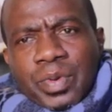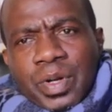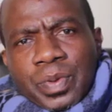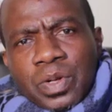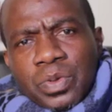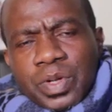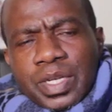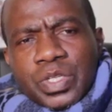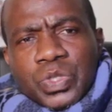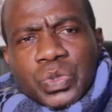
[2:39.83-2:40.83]
when we look
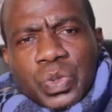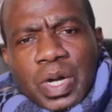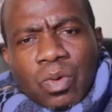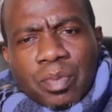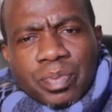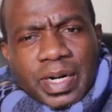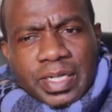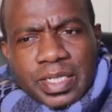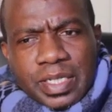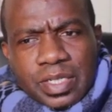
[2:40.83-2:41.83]
into our
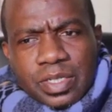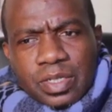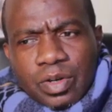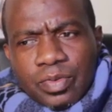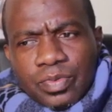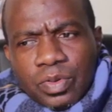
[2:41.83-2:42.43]
practice of